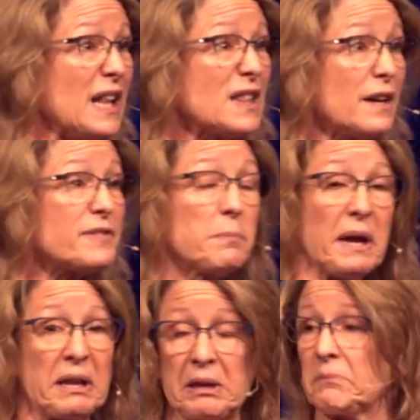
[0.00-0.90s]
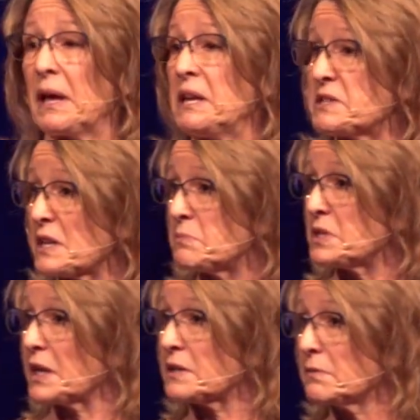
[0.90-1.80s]
I love debating any
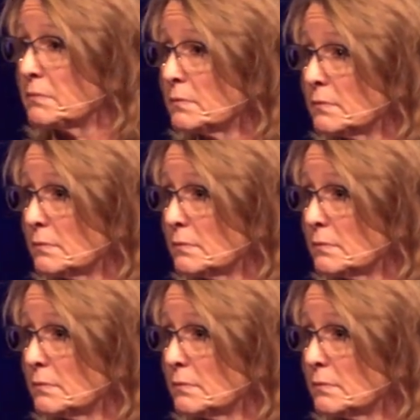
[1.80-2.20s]
subject.